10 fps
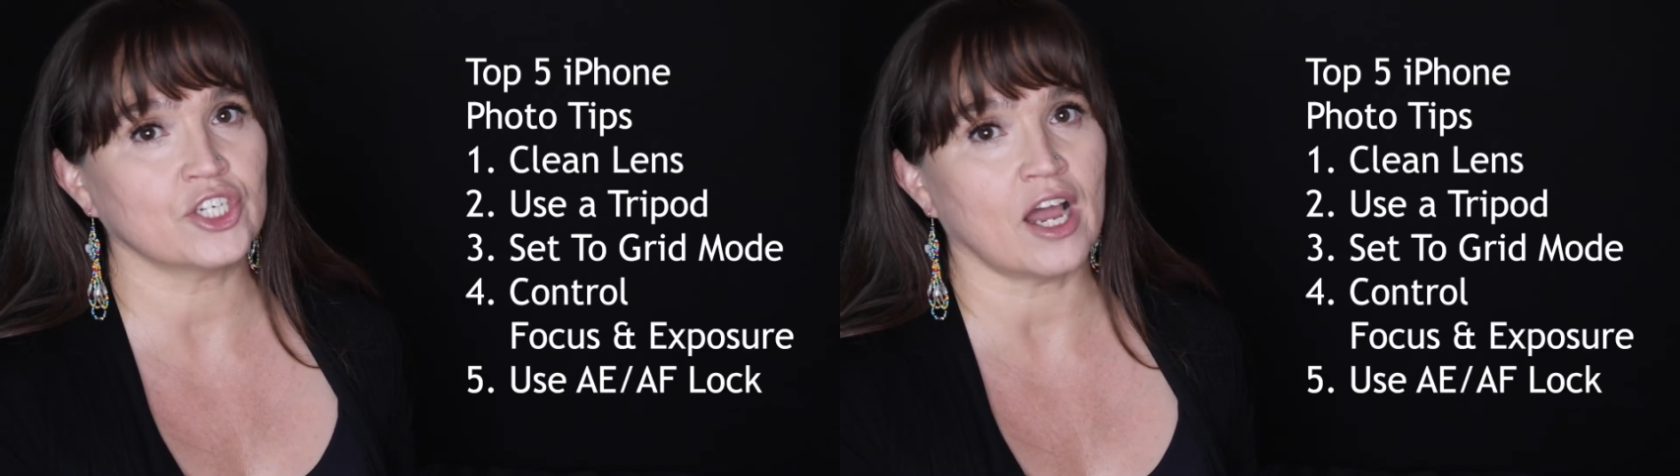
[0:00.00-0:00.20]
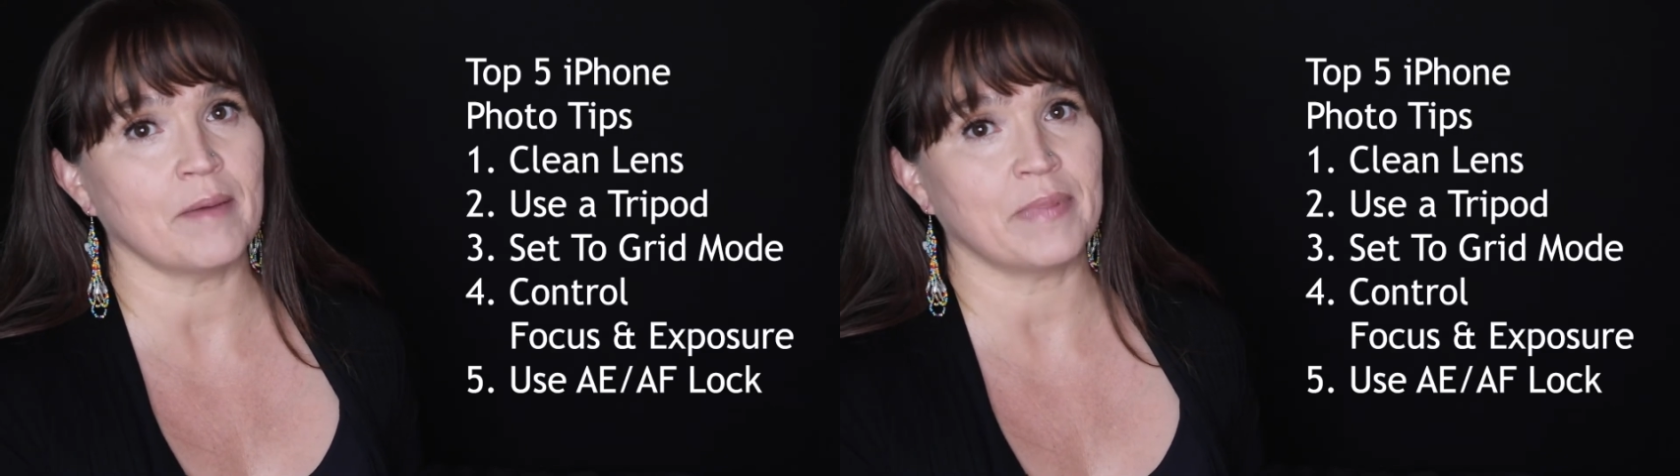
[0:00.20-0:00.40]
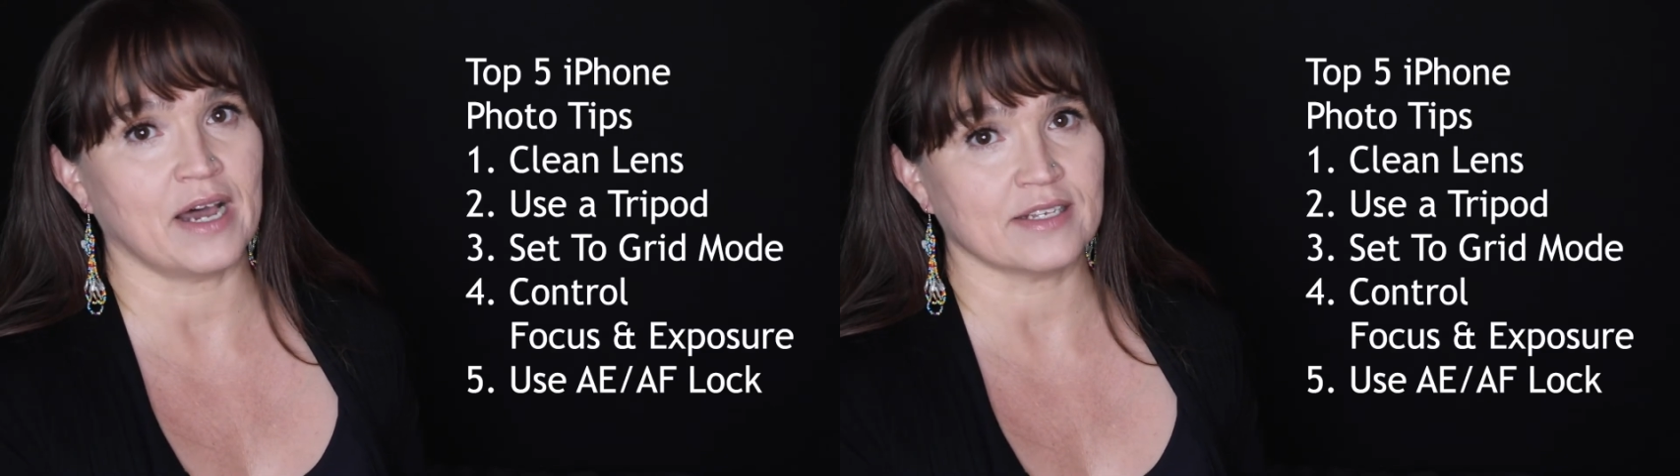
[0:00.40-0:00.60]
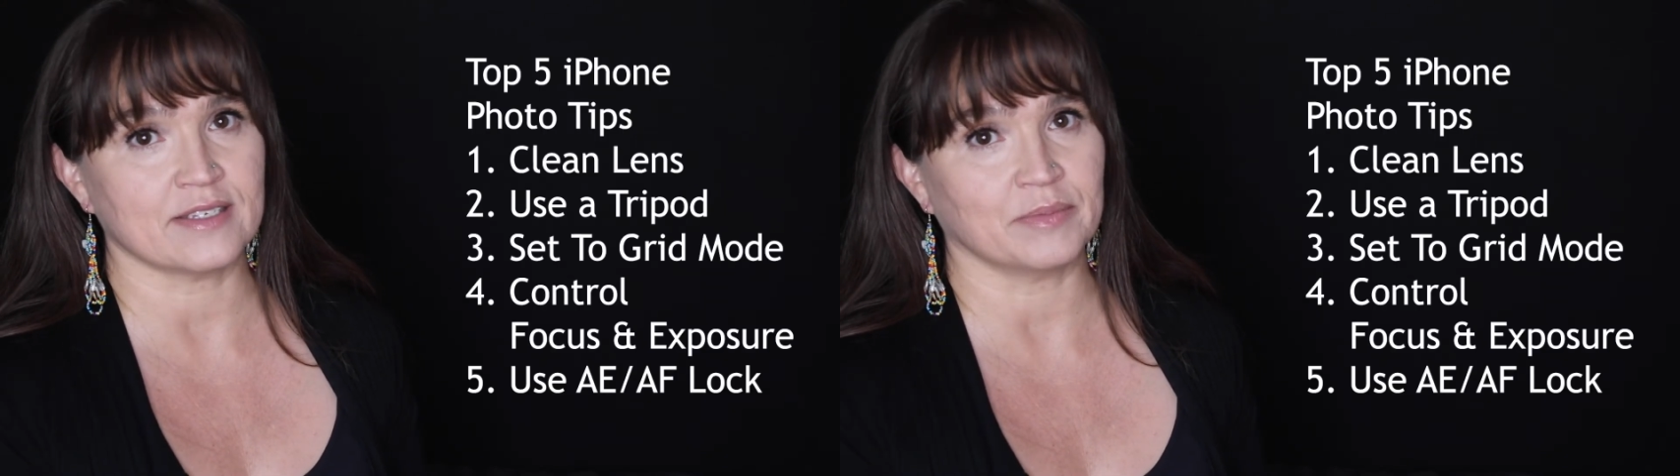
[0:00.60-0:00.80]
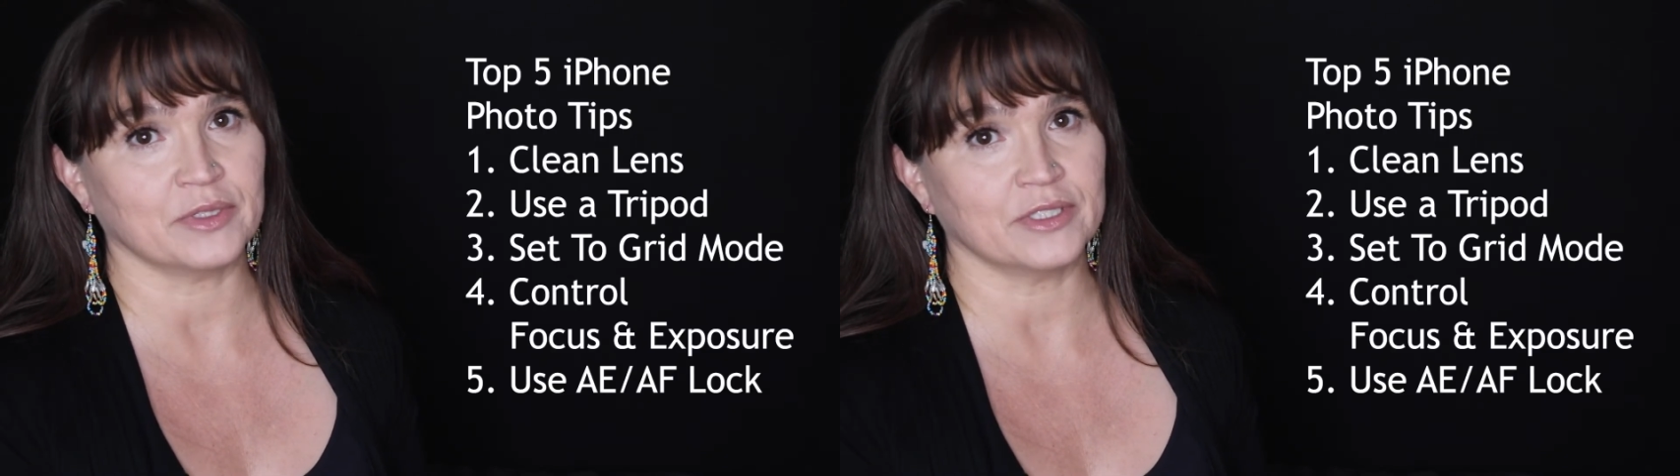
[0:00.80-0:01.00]
shot
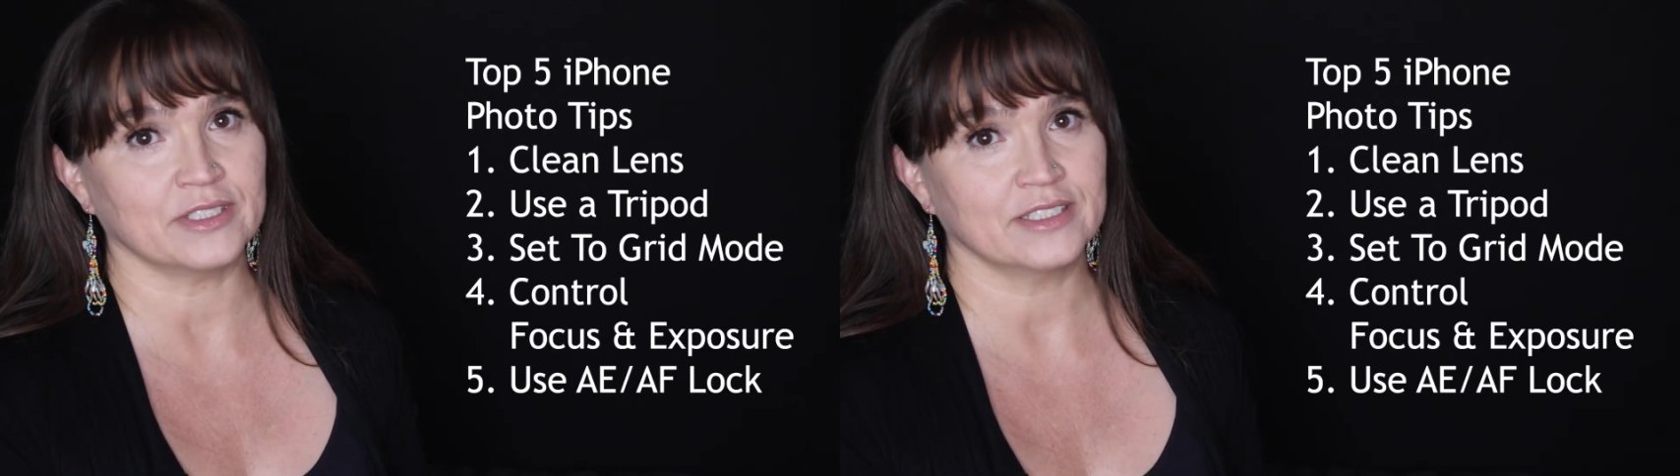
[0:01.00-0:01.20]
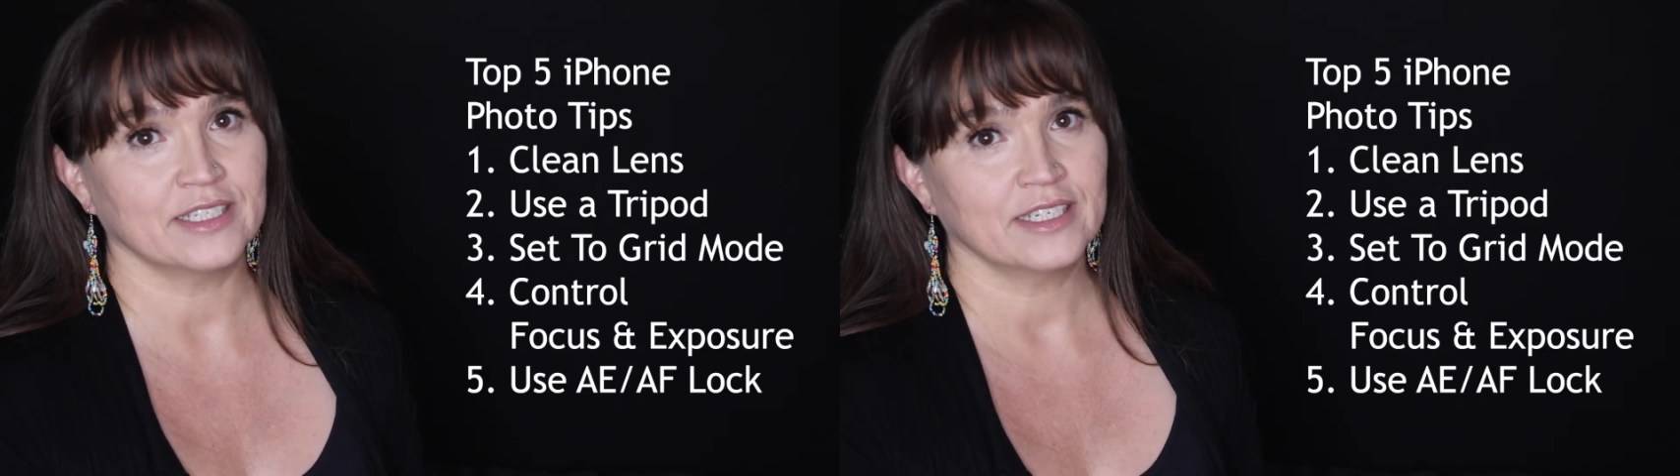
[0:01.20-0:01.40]
possible.